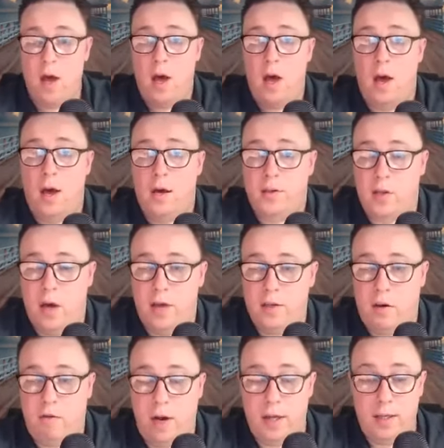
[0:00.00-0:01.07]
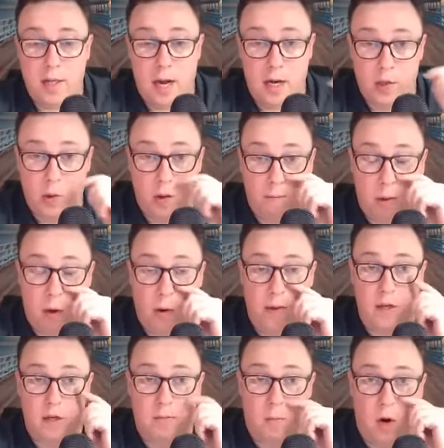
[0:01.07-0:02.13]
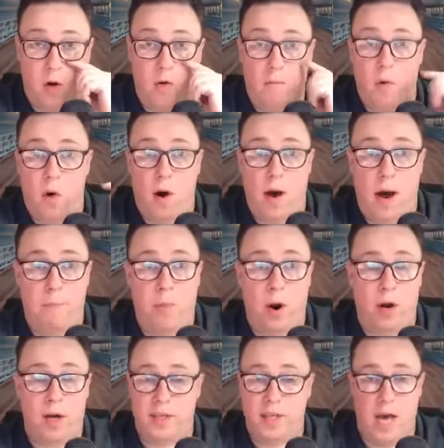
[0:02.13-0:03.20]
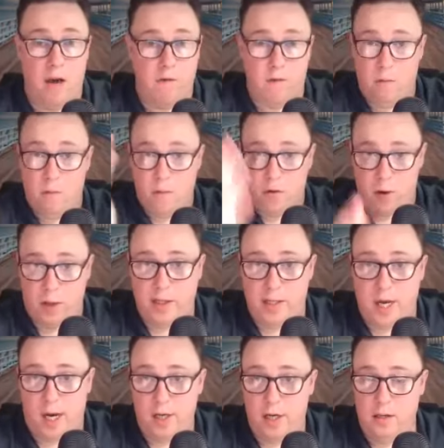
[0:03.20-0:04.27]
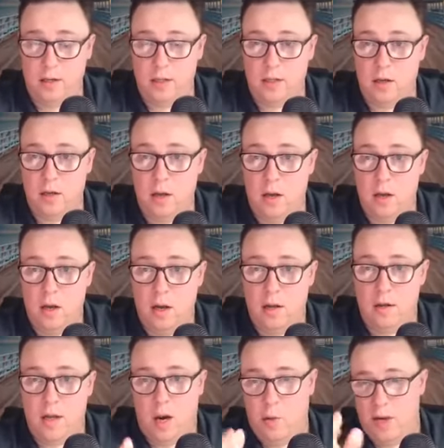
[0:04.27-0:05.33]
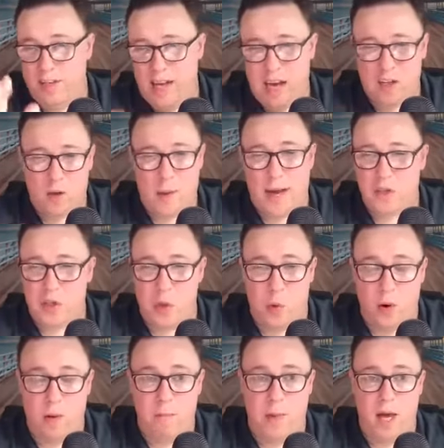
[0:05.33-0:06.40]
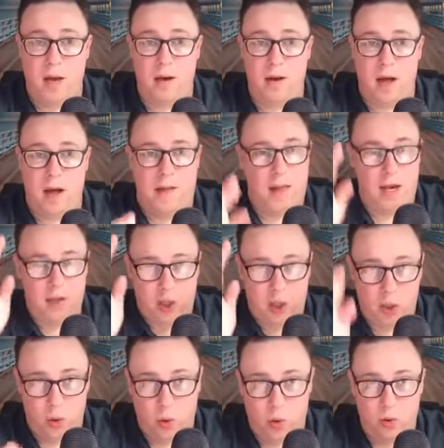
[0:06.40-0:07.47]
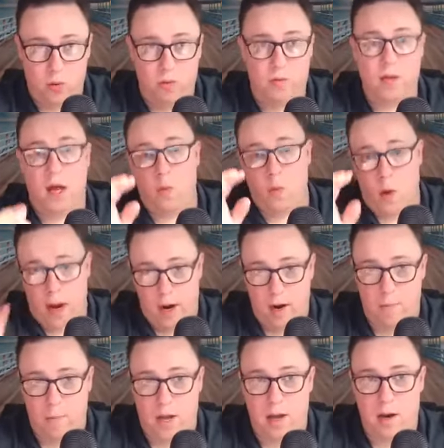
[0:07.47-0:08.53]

So as I really started to employ this model more, I broke it down from 3 sessions, then it went down to about 2 and a bit, and then 2, then 1 and a bit,